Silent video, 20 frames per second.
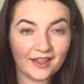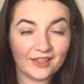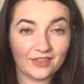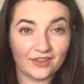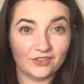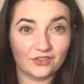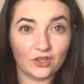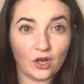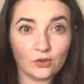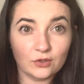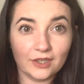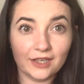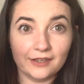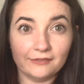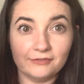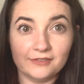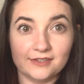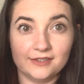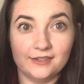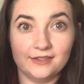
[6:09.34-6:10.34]
This gold
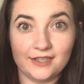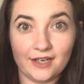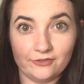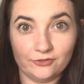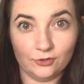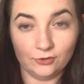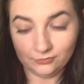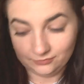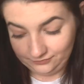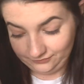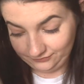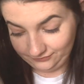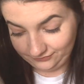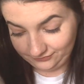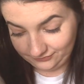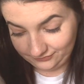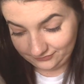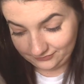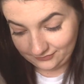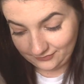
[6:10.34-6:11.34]
leaf is the devil,
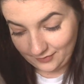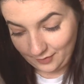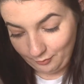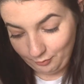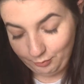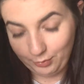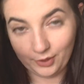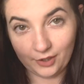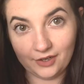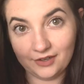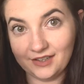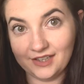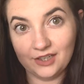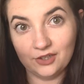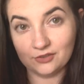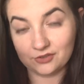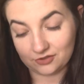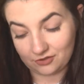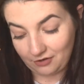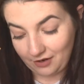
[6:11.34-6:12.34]
but it
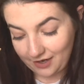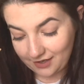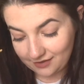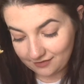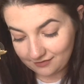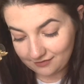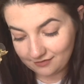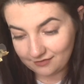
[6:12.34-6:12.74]
looks great.